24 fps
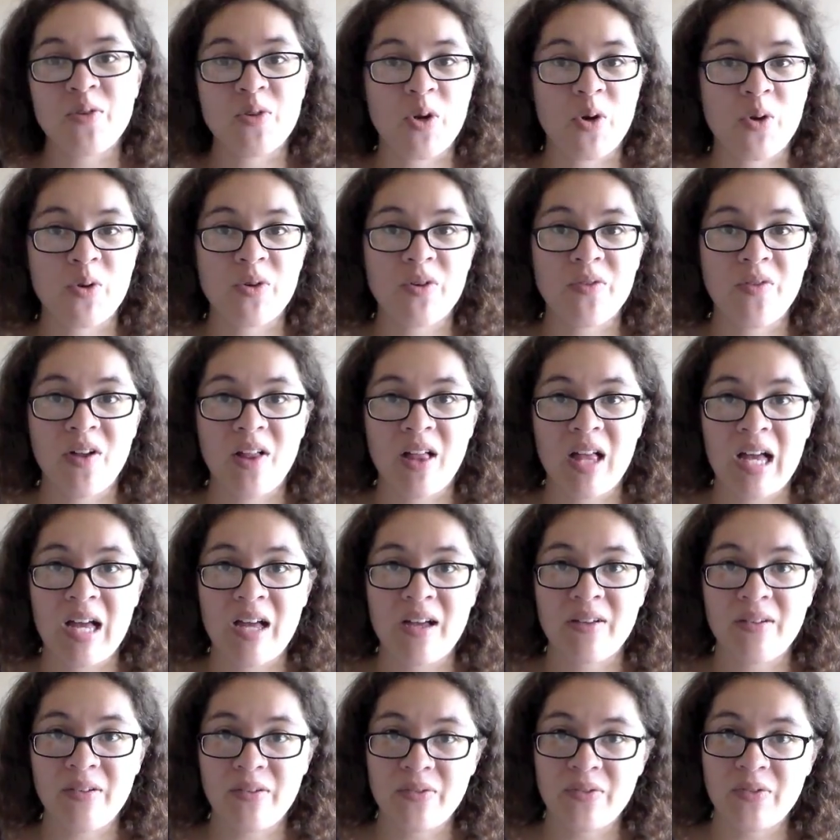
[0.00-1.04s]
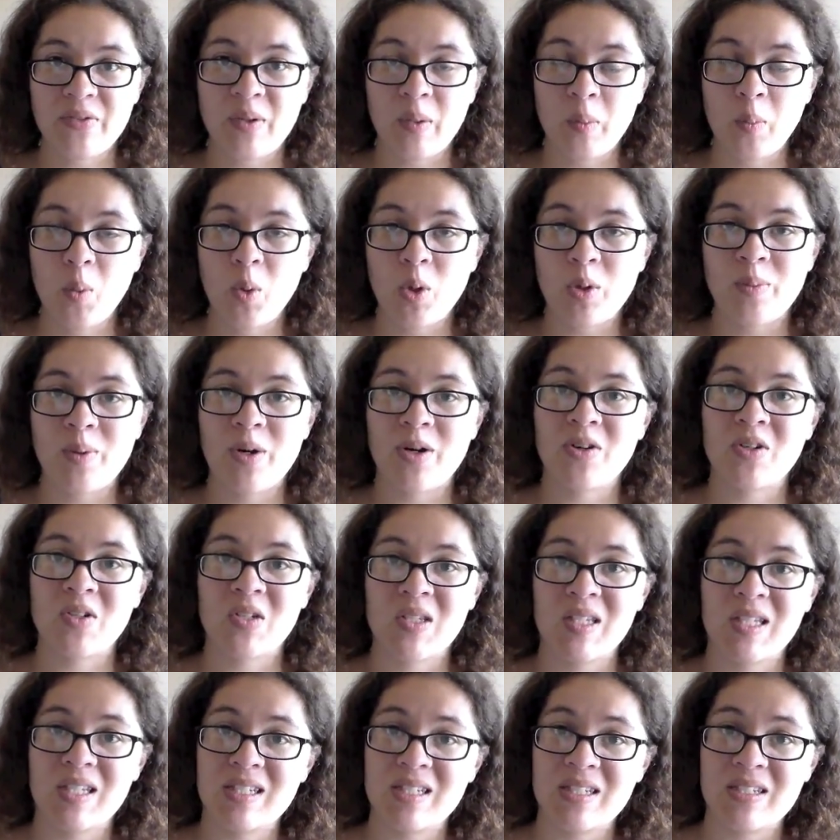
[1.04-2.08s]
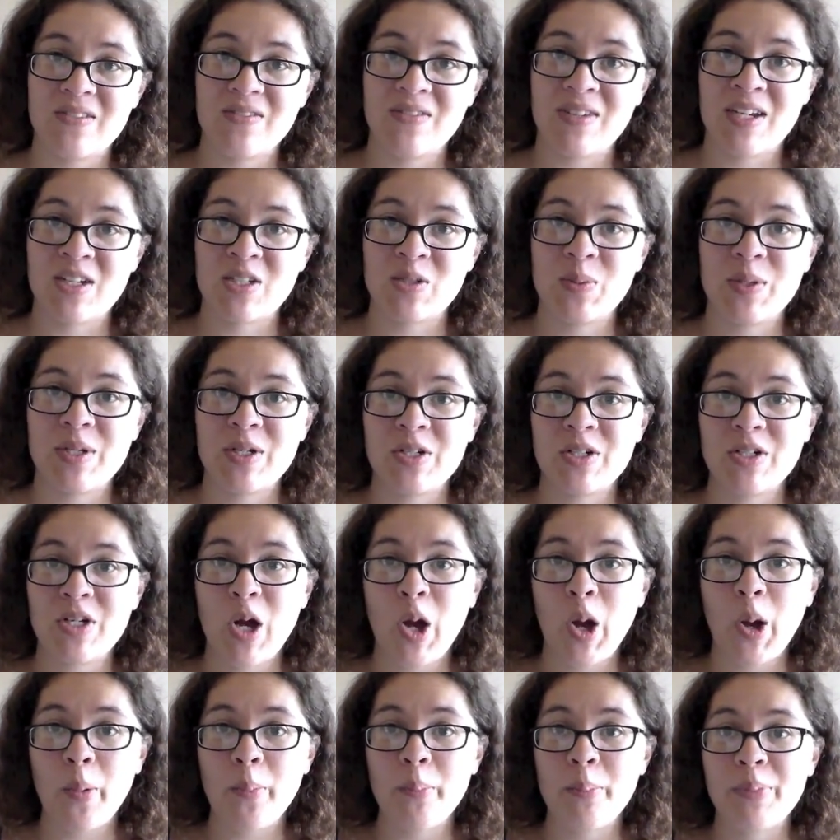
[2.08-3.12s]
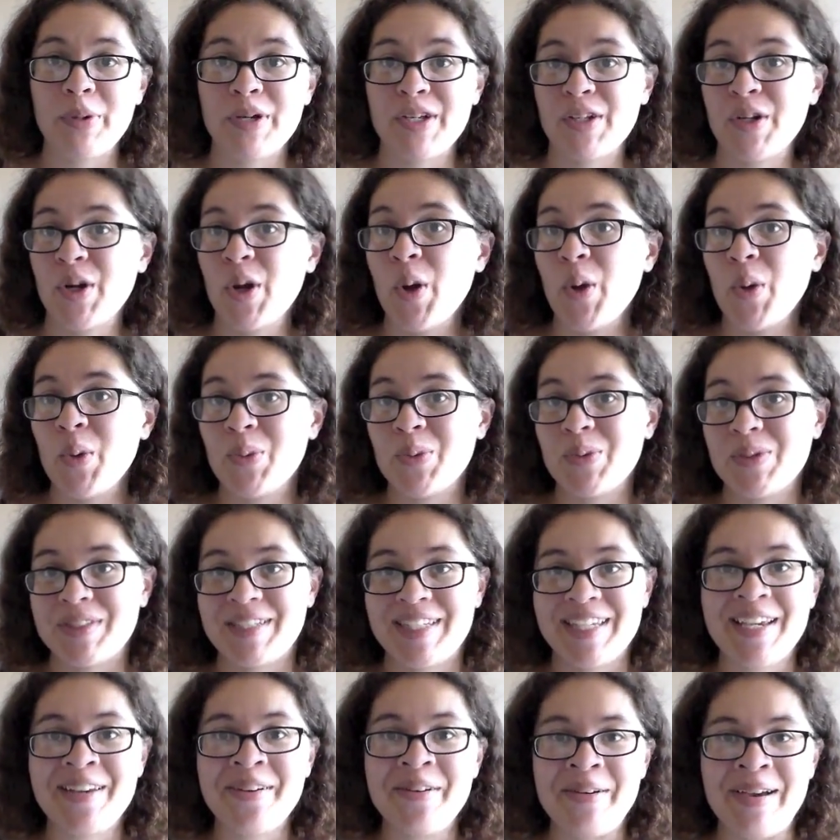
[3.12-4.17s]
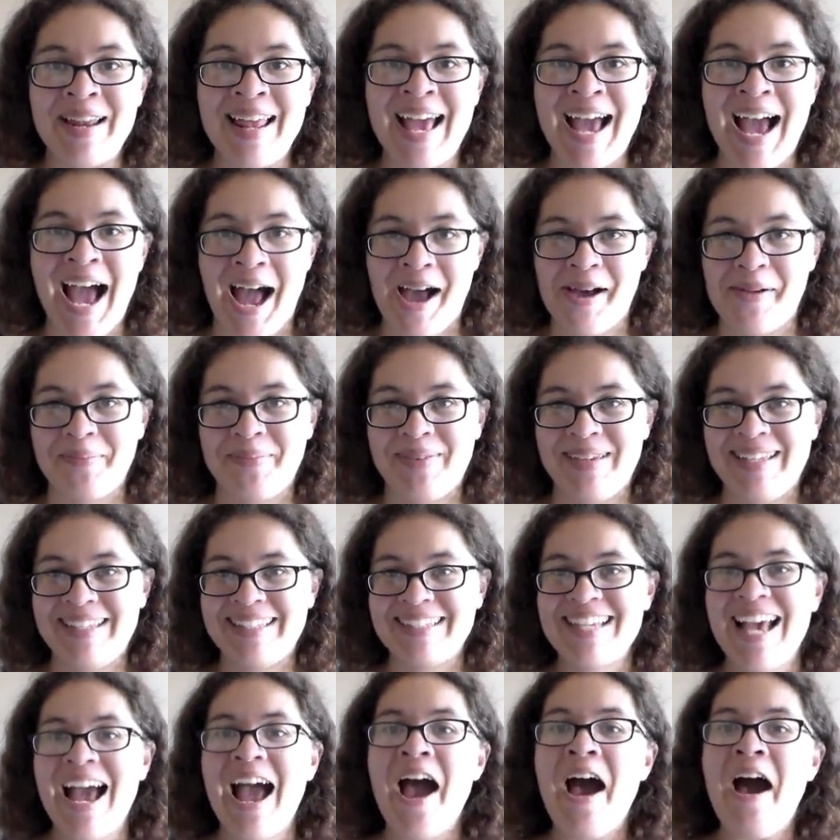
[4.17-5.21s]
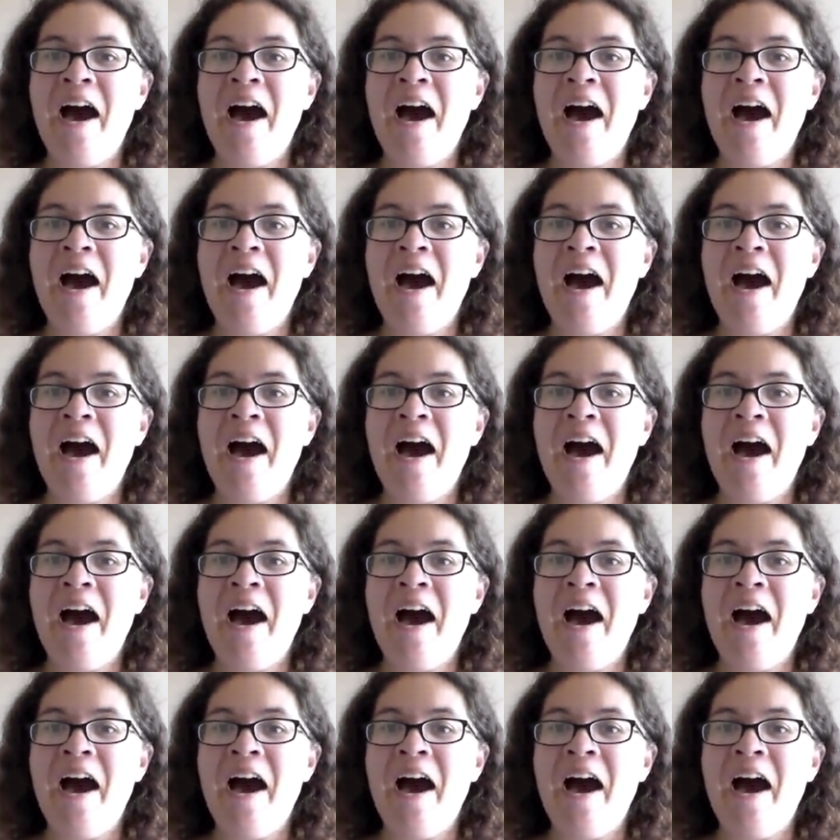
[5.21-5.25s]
don't know if I'll have more progress on the sleeve next week or not, but we'll see what happens.